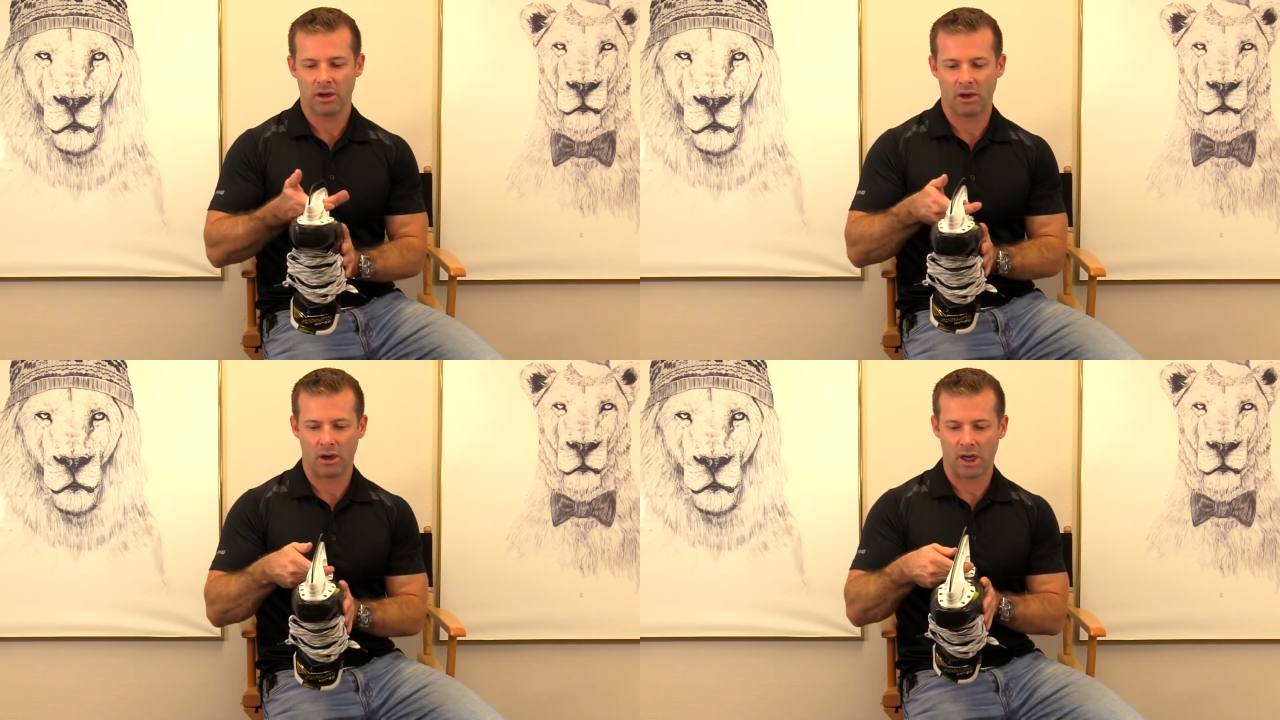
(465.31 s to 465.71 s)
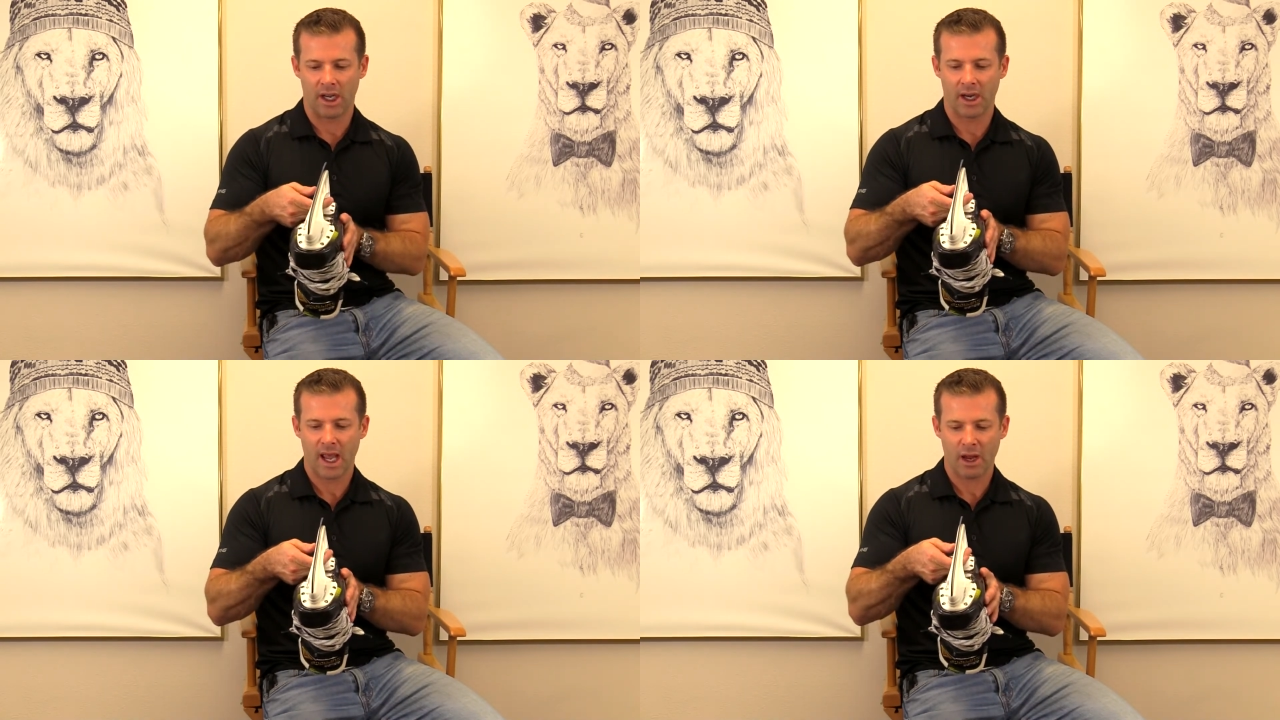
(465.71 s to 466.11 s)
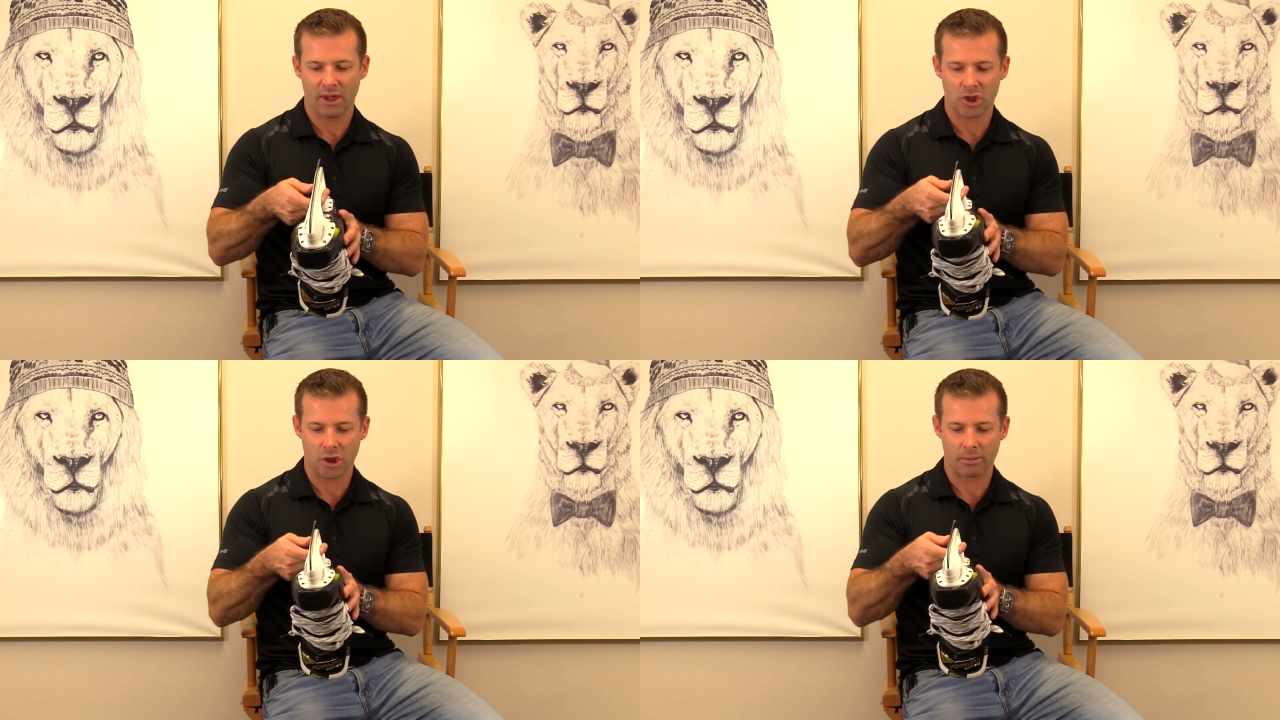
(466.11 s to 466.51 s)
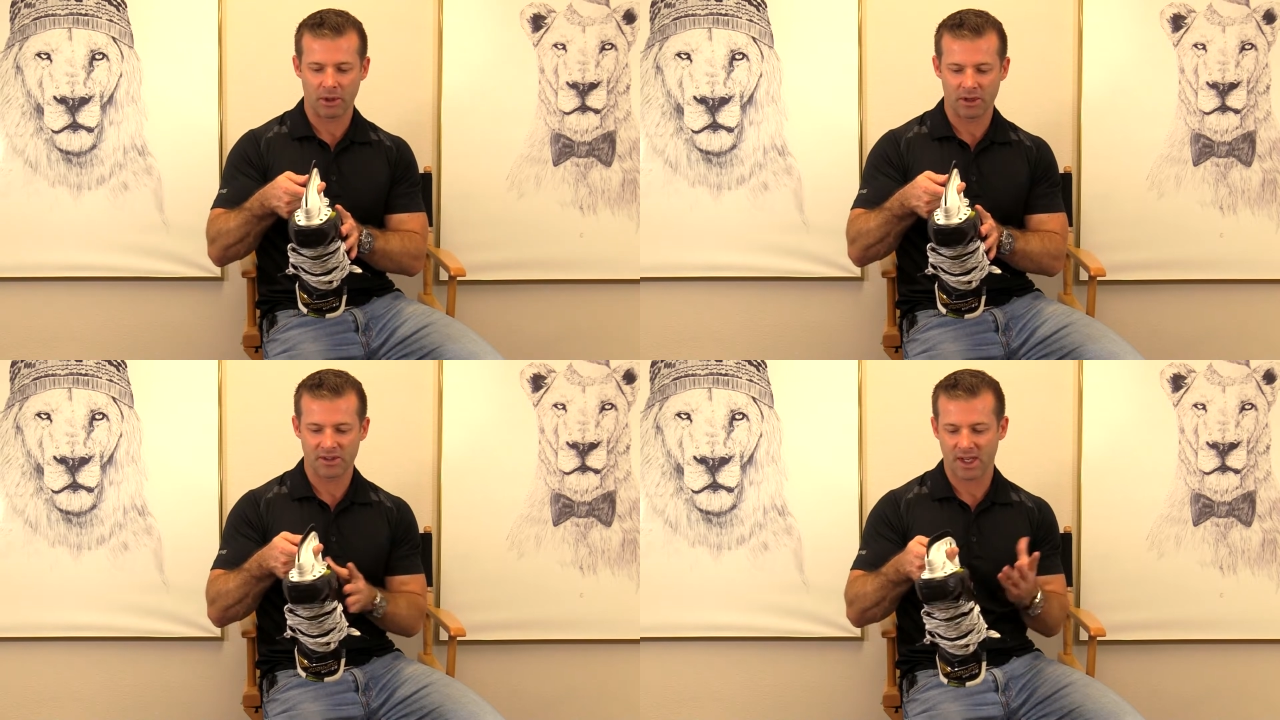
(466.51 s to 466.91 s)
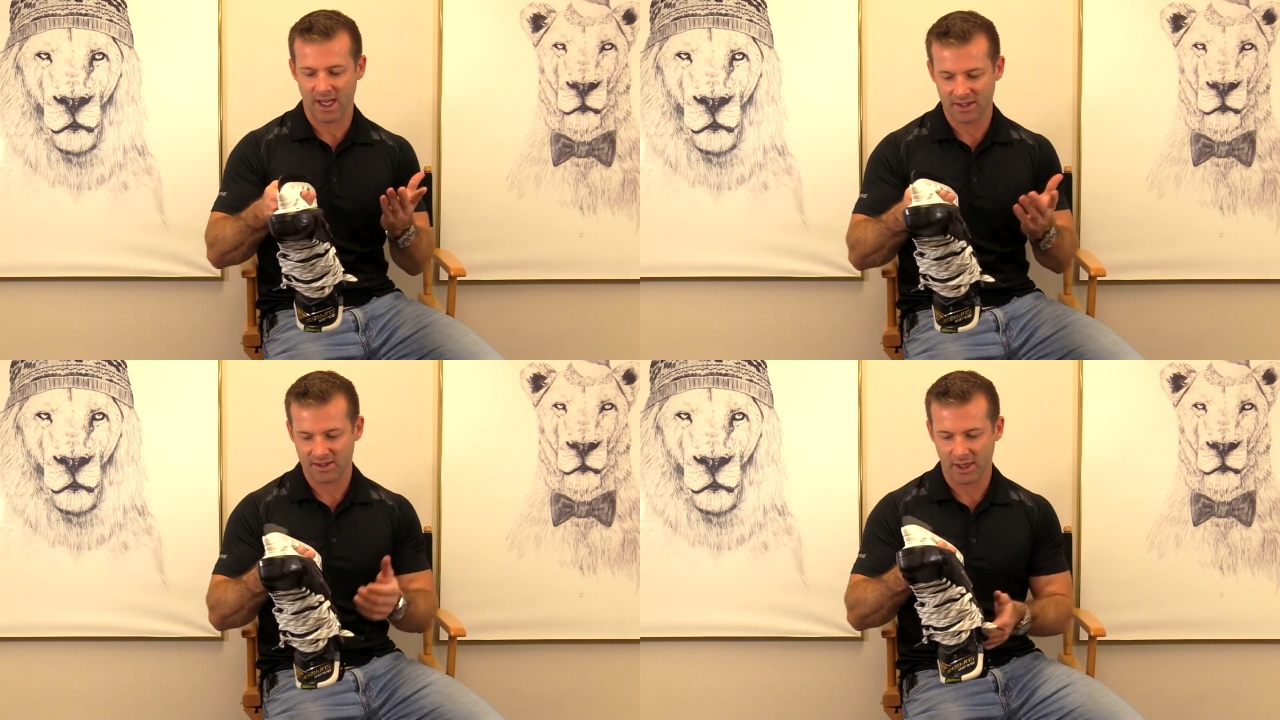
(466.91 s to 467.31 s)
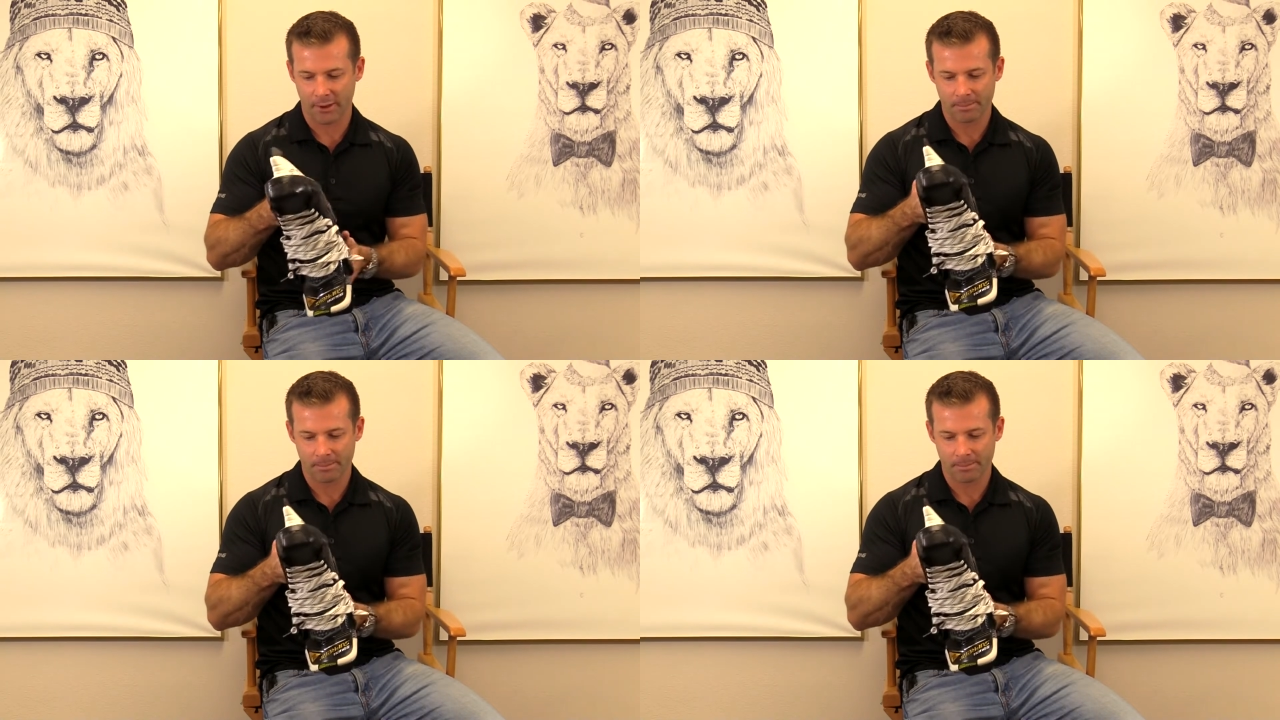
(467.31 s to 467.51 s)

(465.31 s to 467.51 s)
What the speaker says: on how they sharpen their skates. So